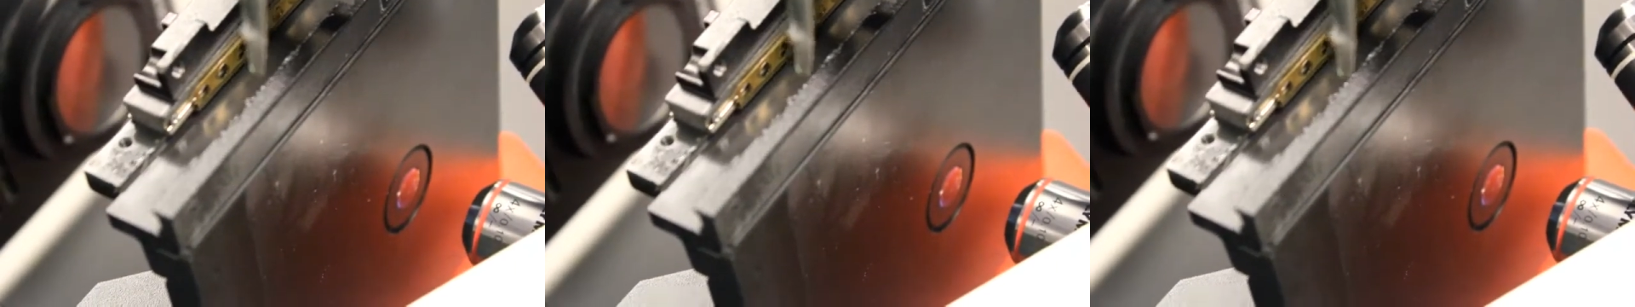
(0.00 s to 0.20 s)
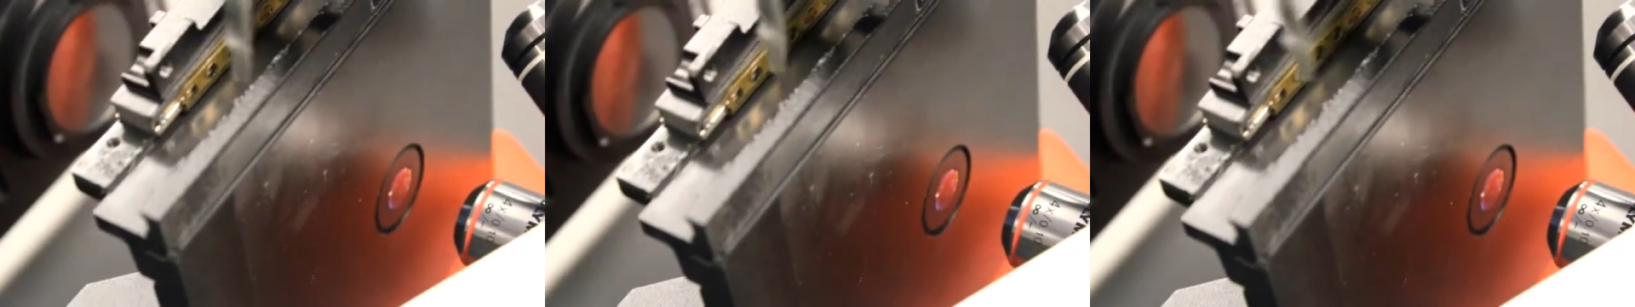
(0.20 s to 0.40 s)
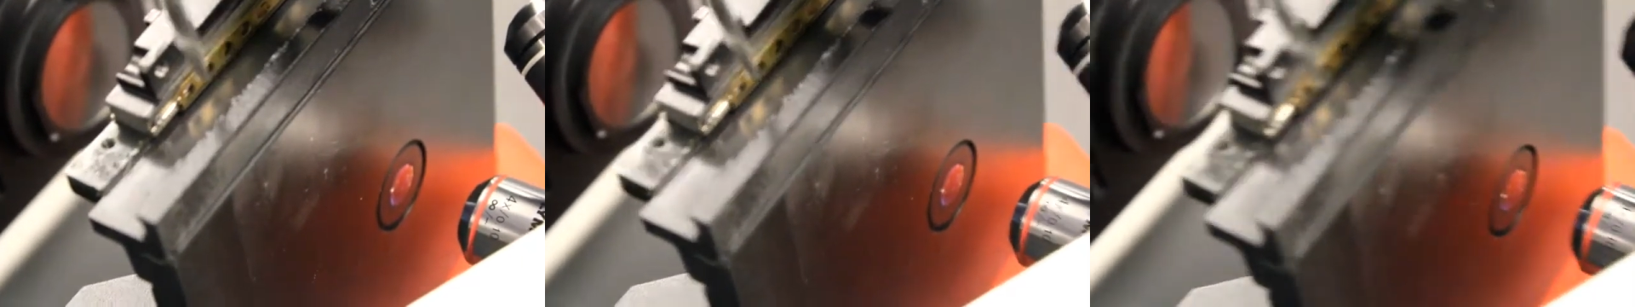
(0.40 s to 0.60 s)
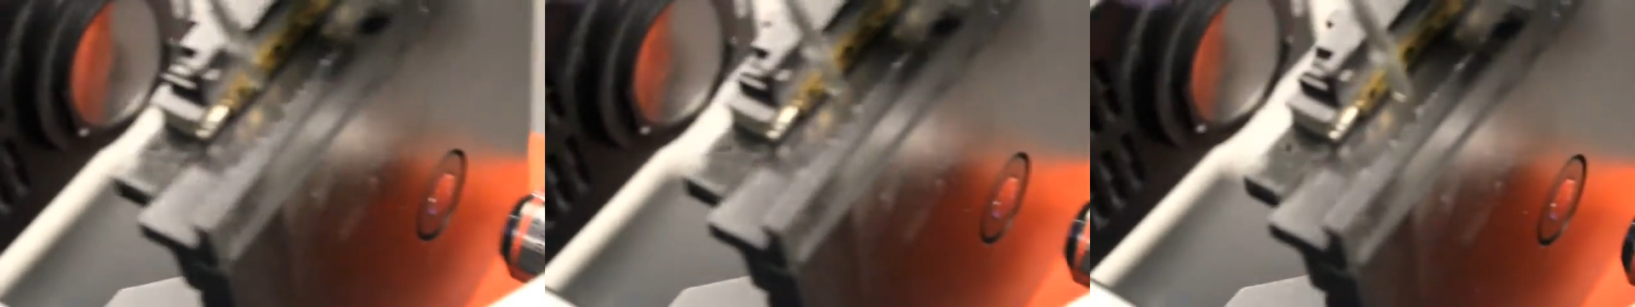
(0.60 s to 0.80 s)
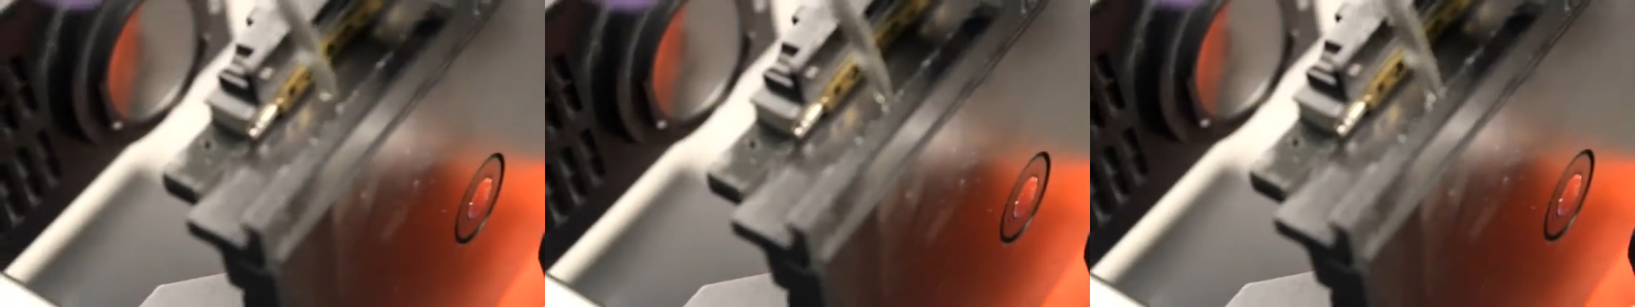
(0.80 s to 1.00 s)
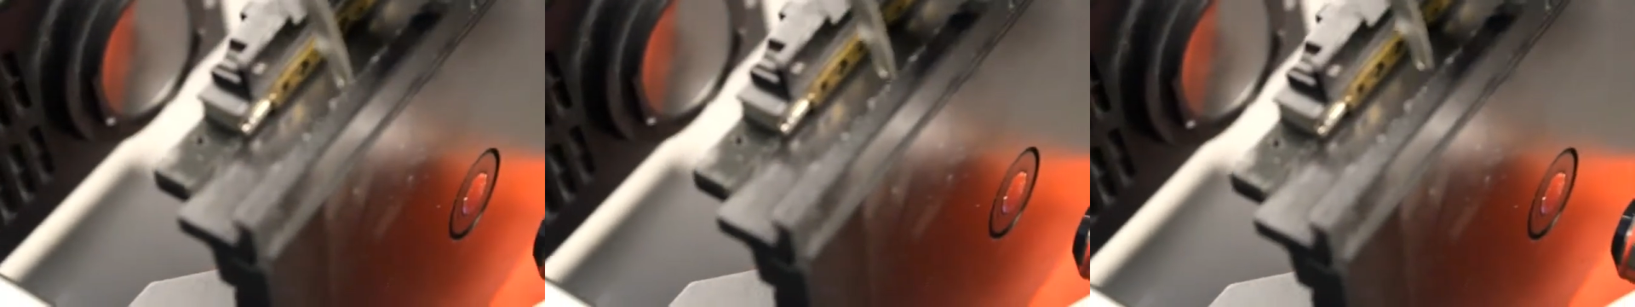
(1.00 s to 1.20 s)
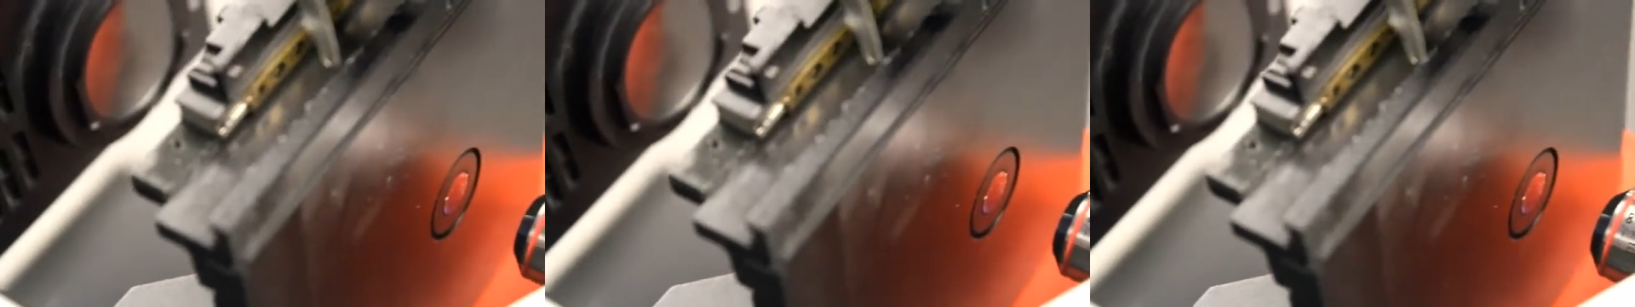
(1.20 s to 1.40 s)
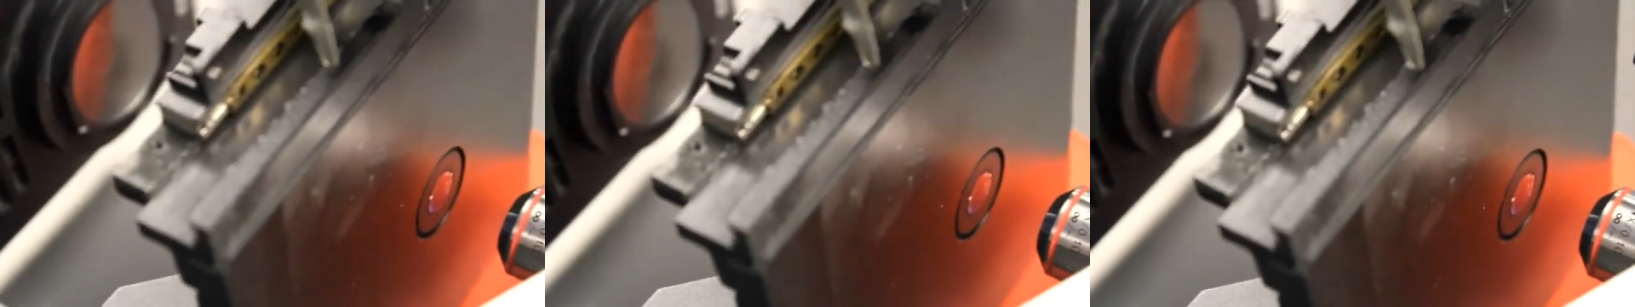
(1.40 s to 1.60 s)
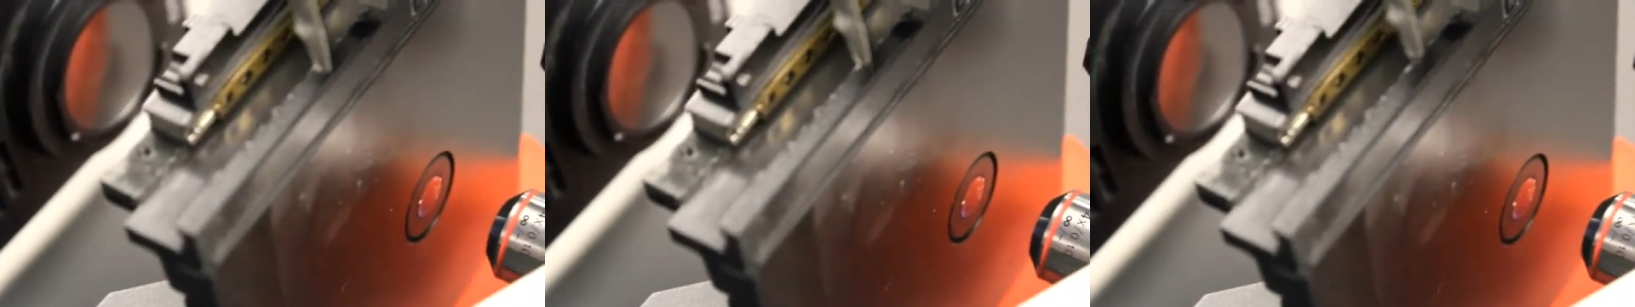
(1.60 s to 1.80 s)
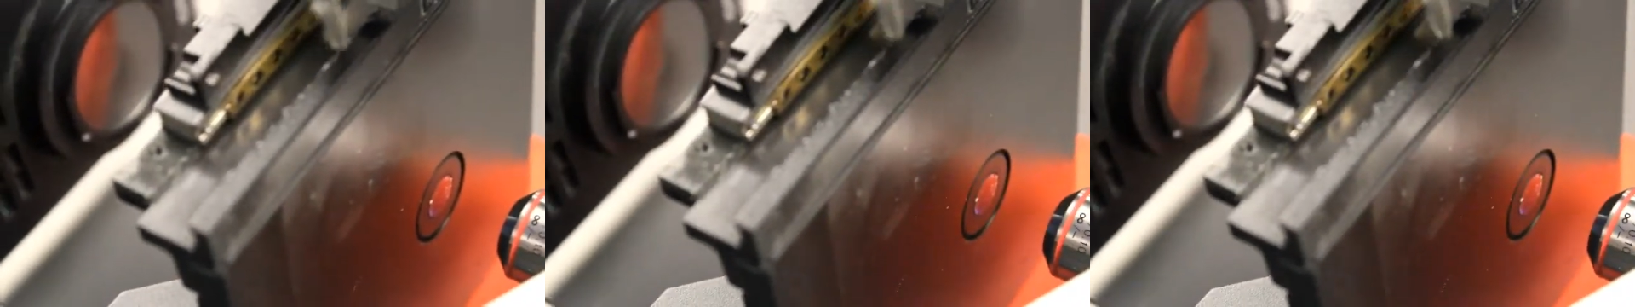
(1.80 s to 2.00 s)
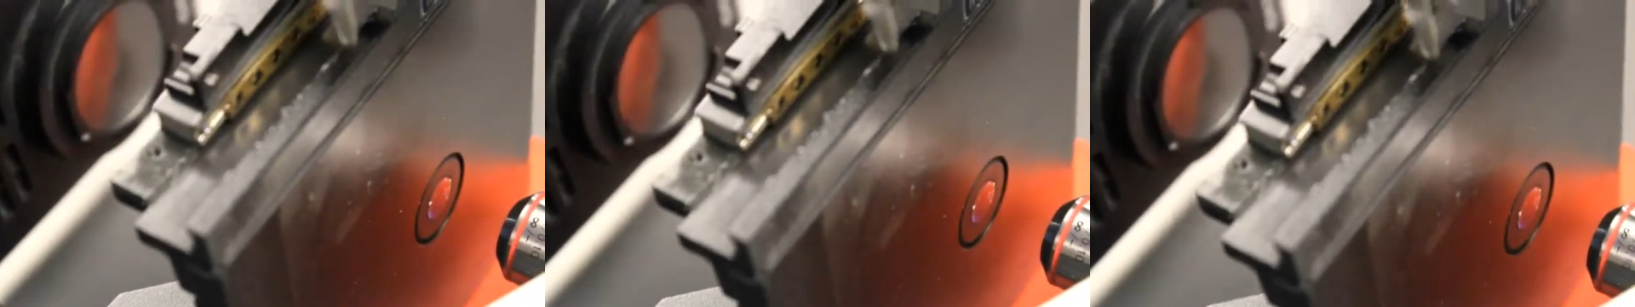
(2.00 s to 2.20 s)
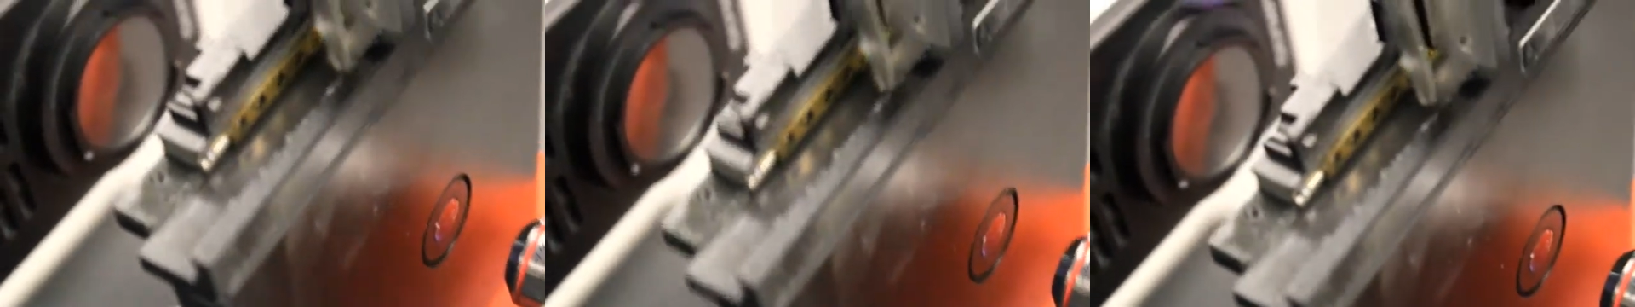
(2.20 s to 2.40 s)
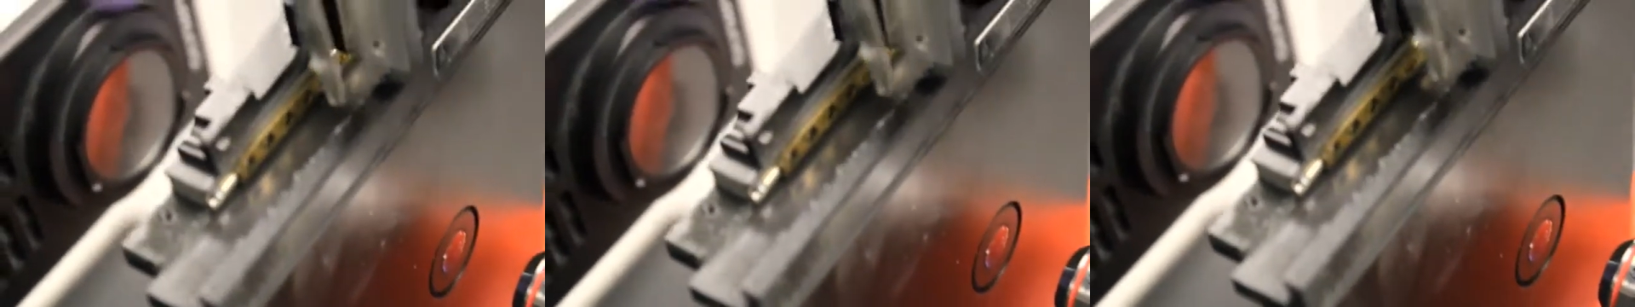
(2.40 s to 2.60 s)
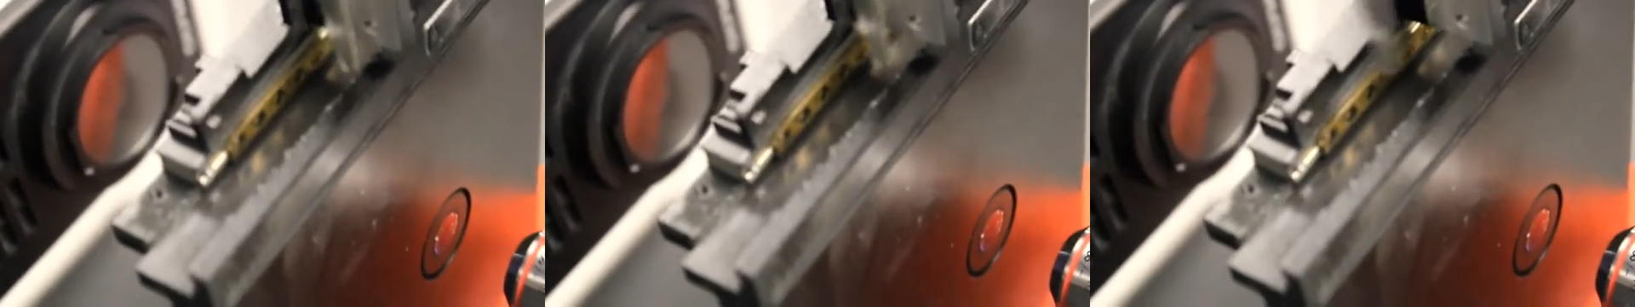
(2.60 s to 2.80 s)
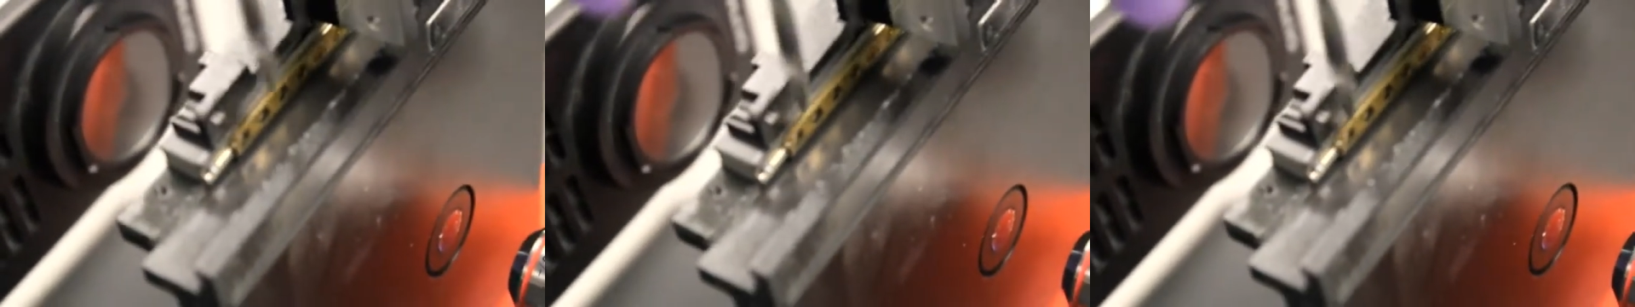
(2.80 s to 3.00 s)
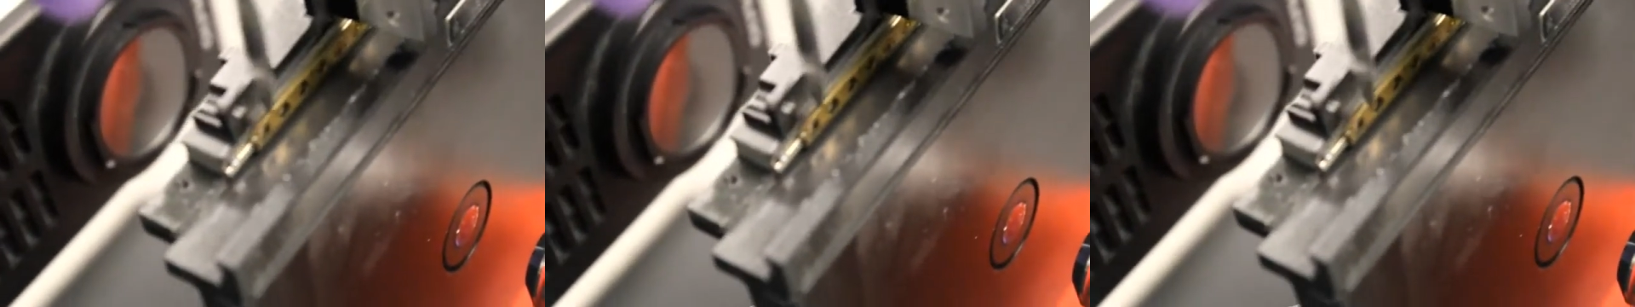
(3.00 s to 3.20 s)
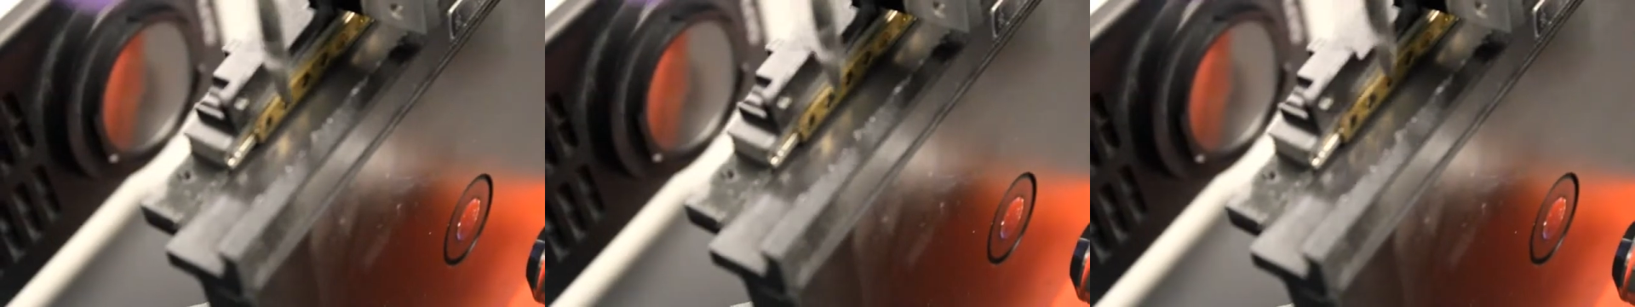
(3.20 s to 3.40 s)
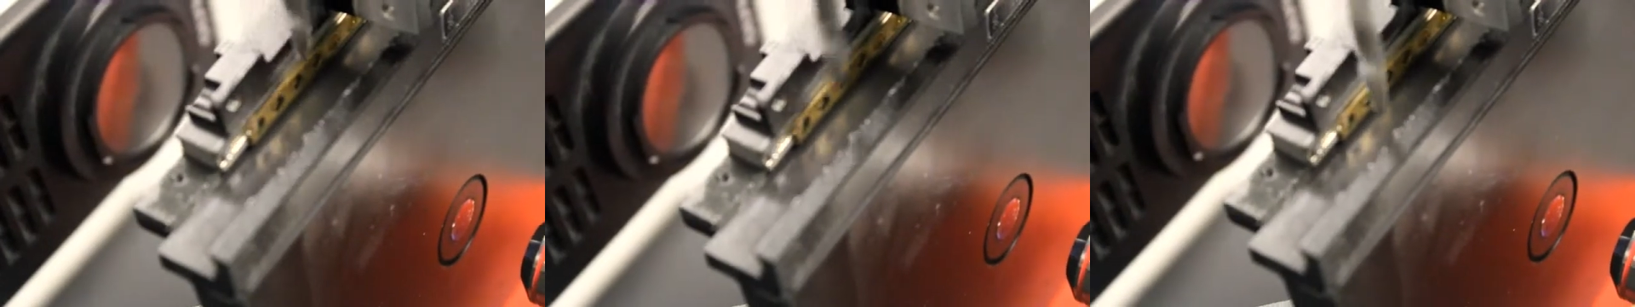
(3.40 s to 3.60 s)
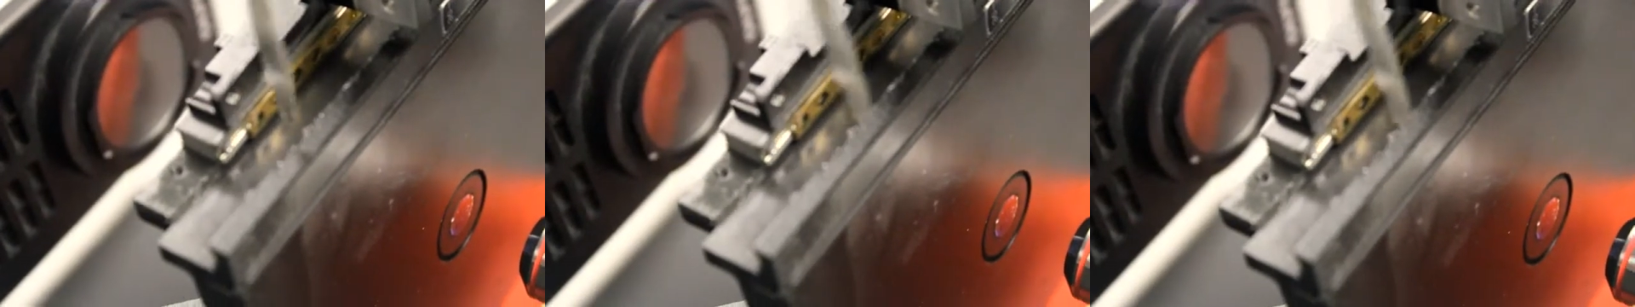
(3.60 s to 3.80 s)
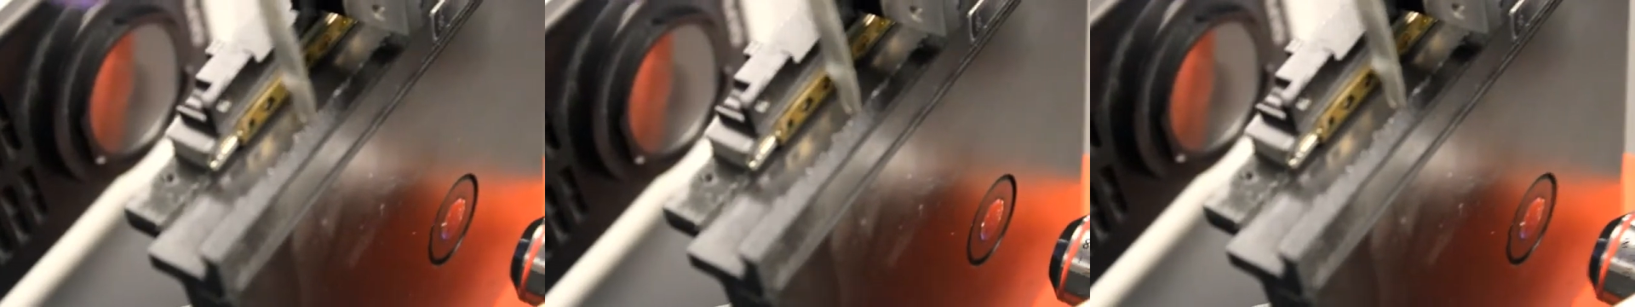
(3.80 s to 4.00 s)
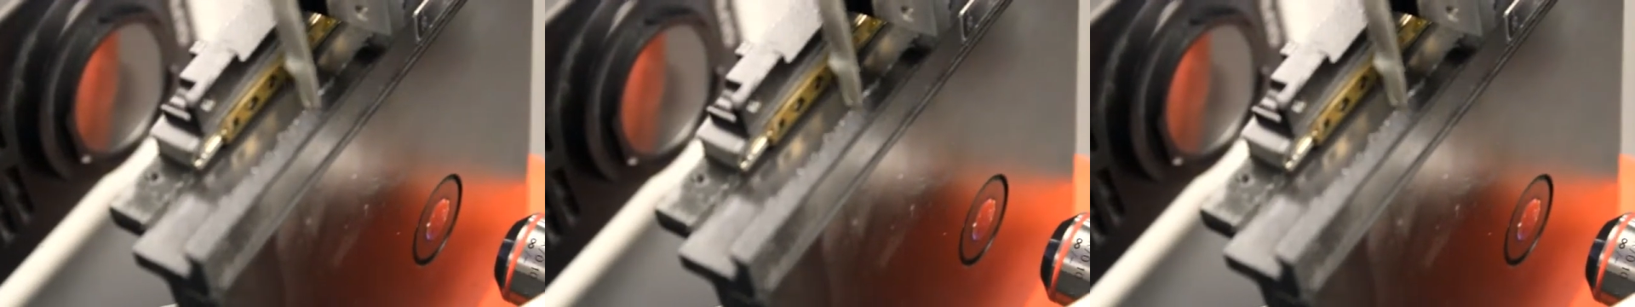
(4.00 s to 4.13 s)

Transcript: (no speaker visible)